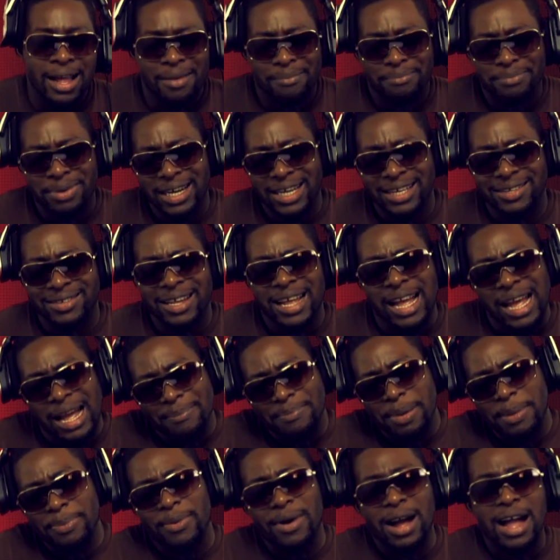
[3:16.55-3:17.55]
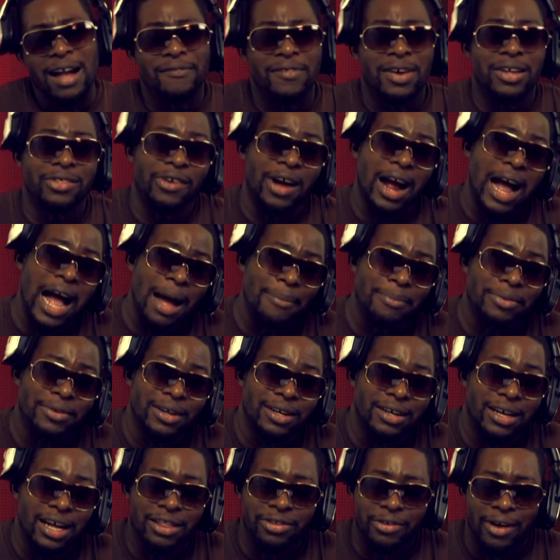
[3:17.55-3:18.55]
But people have
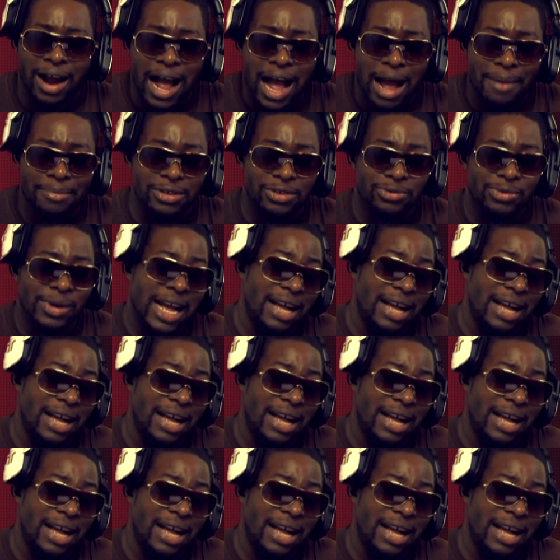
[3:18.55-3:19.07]
other hobbies.